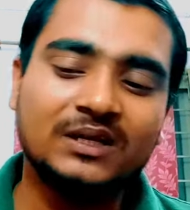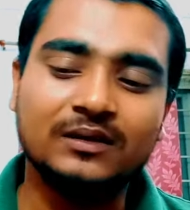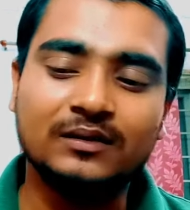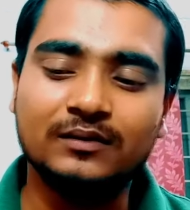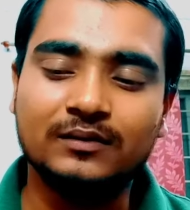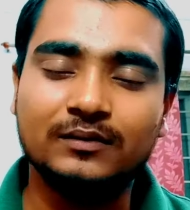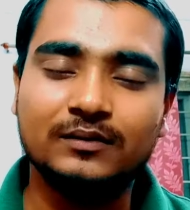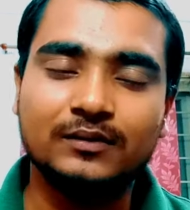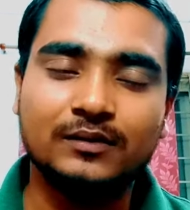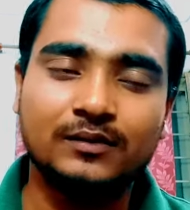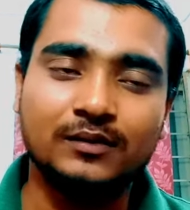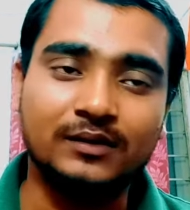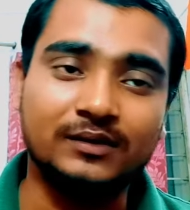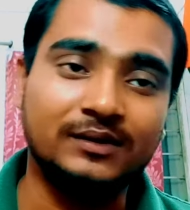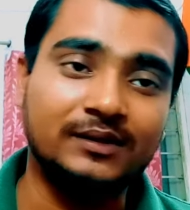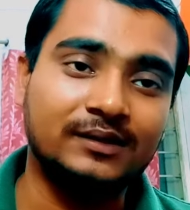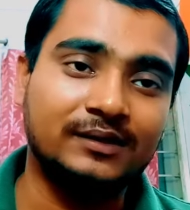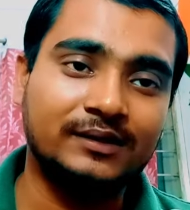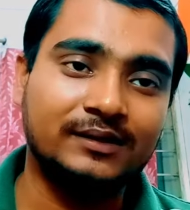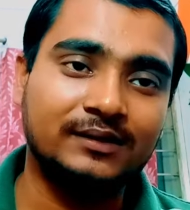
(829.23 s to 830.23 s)

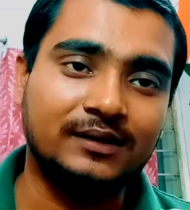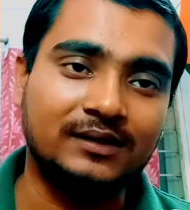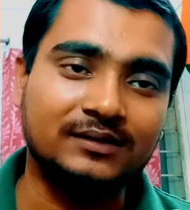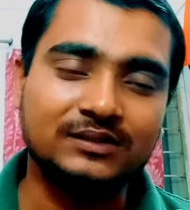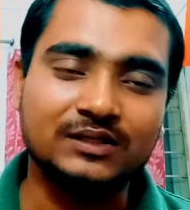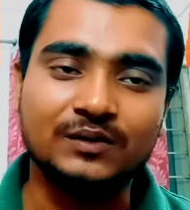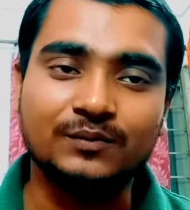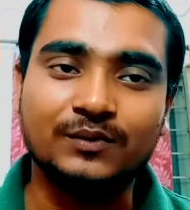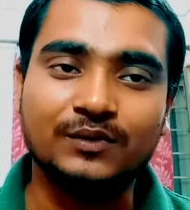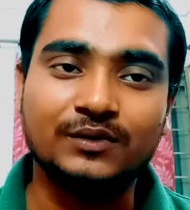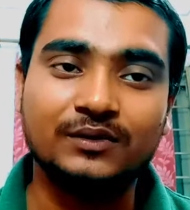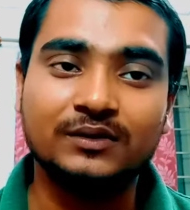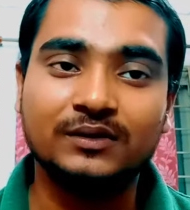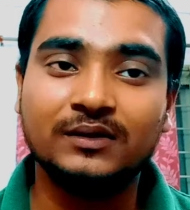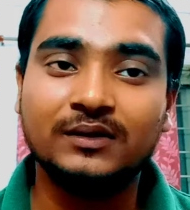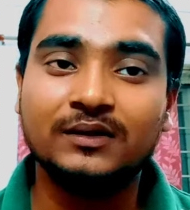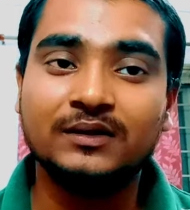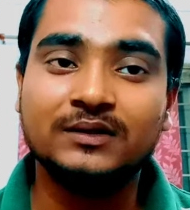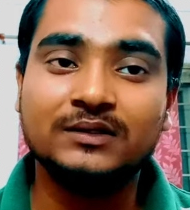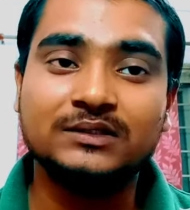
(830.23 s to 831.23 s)
and then I ask about
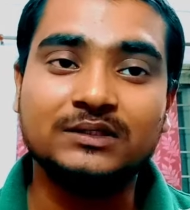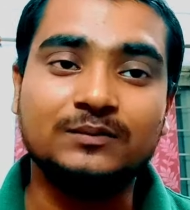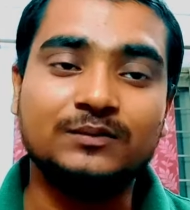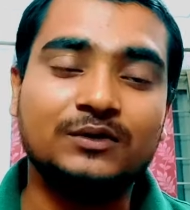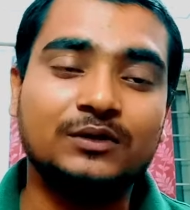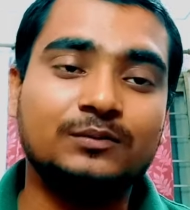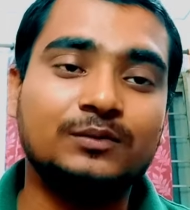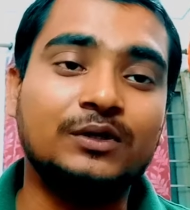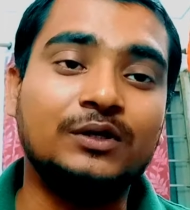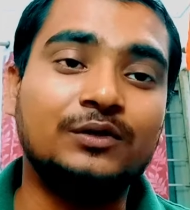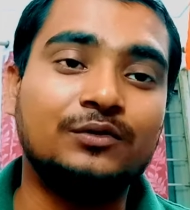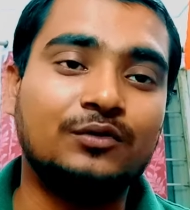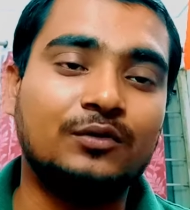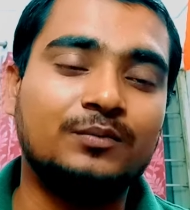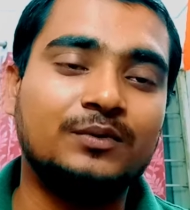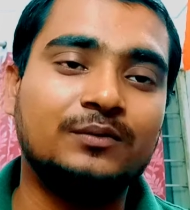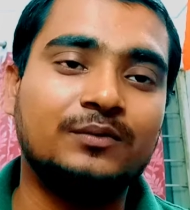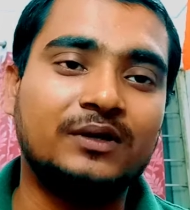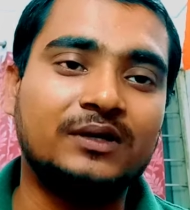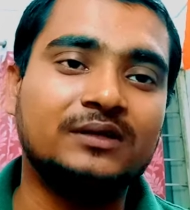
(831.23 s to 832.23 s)
some type of
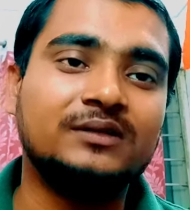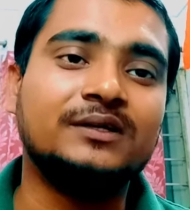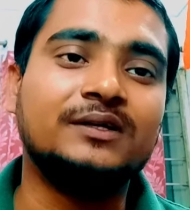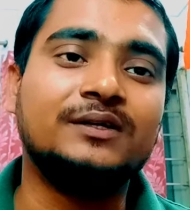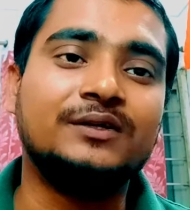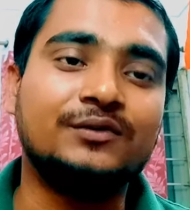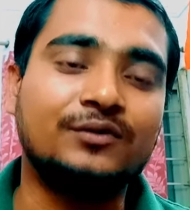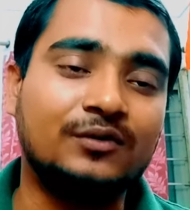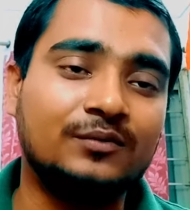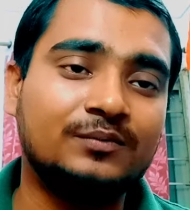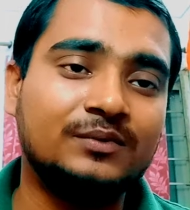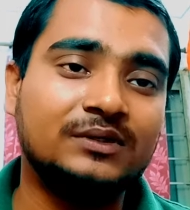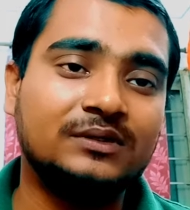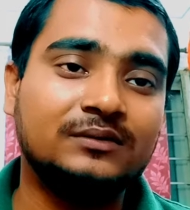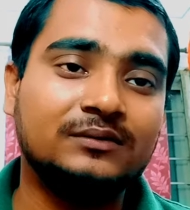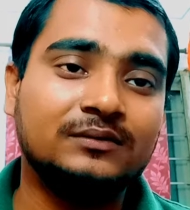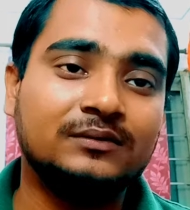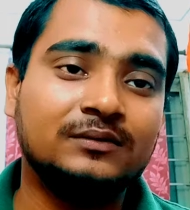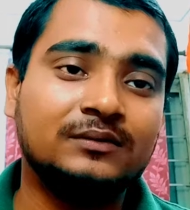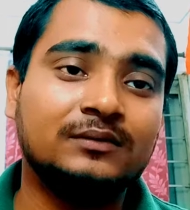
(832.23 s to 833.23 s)
entropy. What is the
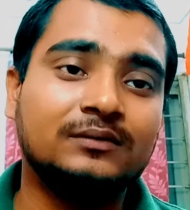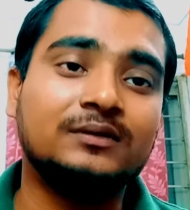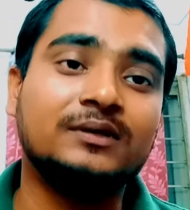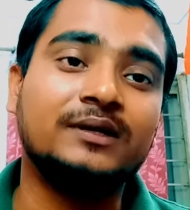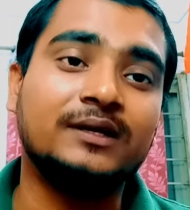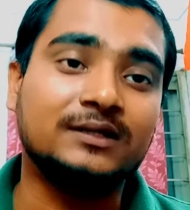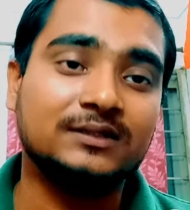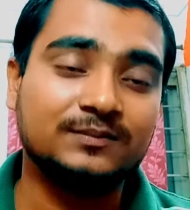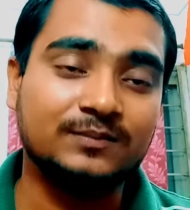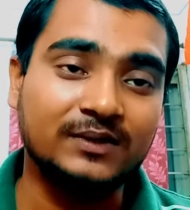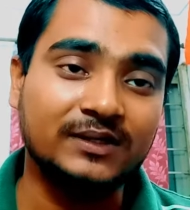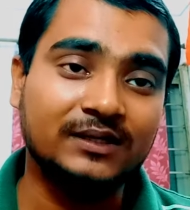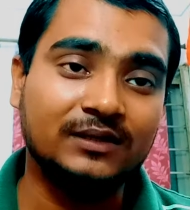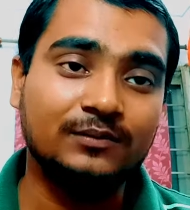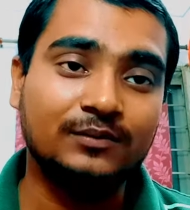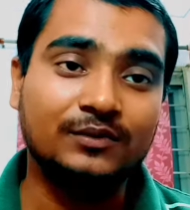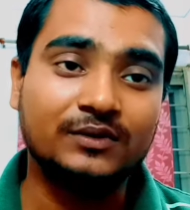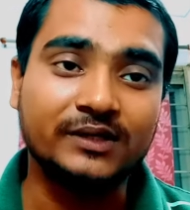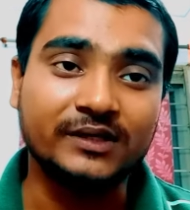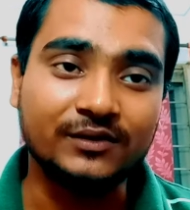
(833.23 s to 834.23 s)
entropy? Then I explain
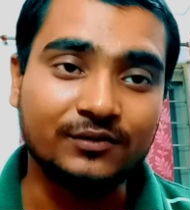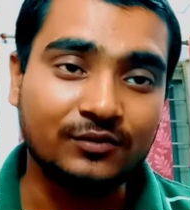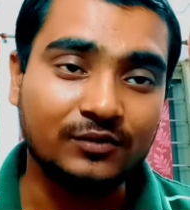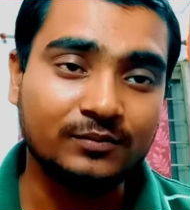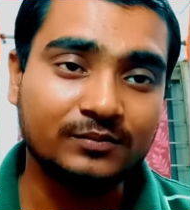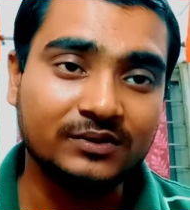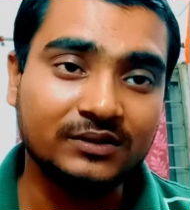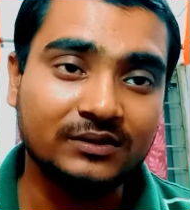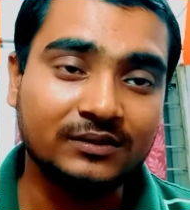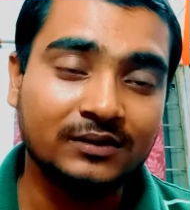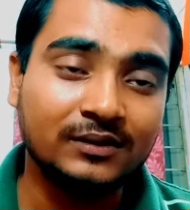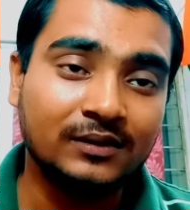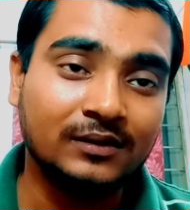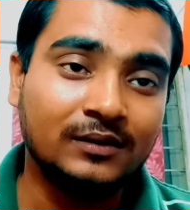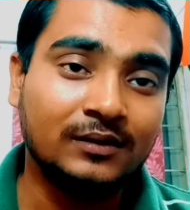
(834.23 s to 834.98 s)
about entropy.